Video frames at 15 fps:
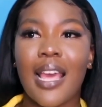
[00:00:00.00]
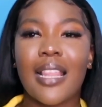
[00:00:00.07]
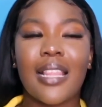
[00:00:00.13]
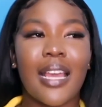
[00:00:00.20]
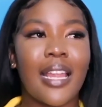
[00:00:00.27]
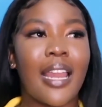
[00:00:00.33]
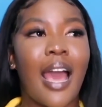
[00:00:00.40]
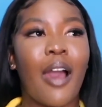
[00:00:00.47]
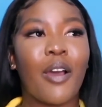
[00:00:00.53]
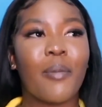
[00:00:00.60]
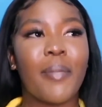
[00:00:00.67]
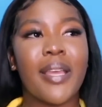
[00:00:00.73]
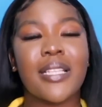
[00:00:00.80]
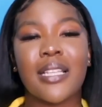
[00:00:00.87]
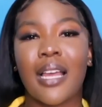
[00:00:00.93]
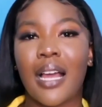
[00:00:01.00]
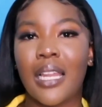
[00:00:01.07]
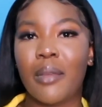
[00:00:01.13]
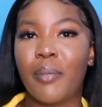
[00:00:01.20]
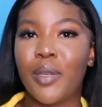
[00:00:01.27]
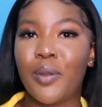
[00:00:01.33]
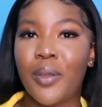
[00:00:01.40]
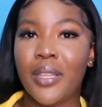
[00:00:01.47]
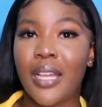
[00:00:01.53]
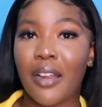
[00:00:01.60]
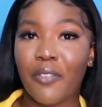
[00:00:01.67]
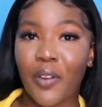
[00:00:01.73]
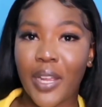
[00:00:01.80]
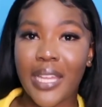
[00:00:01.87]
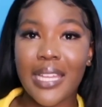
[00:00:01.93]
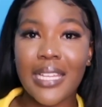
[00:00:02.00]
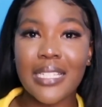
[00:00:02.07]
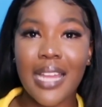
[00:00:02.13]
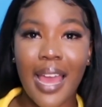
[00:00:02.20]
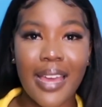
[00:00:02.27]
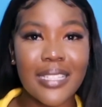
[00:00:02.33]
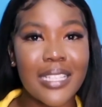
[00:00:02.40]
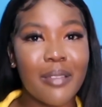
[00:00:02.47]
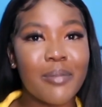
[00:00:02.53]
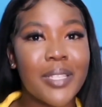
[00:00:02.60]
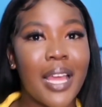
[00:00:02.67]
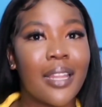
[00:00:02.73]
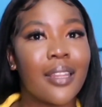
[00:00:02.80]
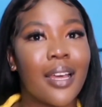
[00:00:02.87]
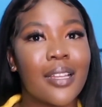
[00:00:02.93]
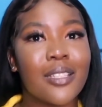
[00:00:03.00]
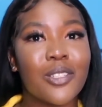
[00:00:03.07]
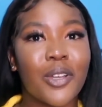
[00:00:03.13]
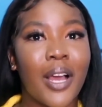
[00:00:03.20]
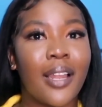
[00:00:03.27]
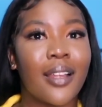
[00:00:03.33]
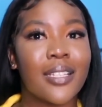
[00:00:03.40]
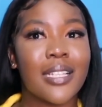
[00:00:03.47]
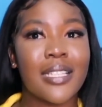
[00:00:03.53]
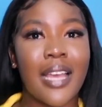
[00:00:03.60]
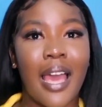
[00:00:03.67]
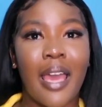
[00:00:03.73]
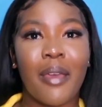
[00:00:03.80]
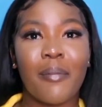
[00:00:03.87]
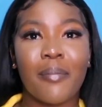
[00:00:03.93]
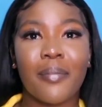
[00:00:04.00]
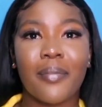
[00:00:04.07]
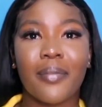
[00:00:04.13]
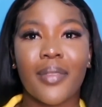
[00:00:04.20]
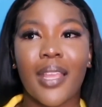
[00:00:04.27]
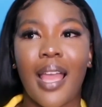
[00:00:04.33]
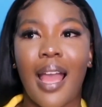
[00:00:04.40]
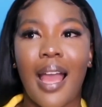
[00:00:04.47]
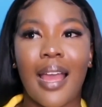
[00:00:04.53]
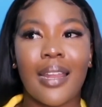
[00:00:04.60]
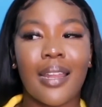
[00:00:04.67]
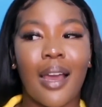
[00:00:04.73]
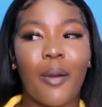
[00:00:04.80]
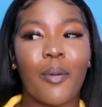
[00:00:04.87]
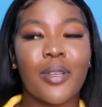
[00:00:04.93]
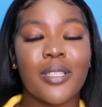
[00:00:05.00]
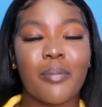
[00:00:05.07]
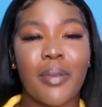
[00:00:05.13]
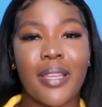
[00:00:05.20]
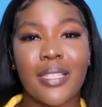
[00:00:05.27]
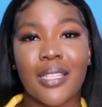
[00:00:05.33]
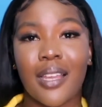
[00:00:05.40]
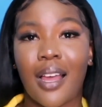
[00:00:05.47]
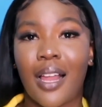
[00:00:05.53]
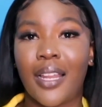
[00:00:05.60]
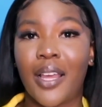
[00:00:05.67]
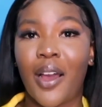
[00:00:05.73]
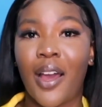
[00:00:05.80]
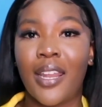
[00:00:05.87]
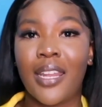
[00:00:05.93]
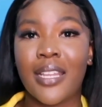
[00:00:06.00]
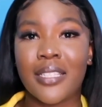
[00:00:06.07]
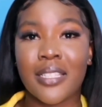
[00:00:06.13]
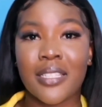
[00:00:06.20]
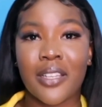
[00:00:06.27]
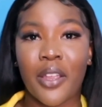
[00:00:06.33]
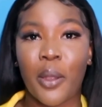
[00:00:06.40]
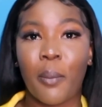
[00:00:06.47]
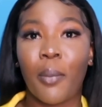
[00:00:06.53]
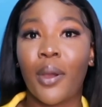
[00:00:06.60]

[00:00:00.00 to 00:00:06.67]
then I would basically be doing that for each item, and that took a lot of time and that was basically unnecessary.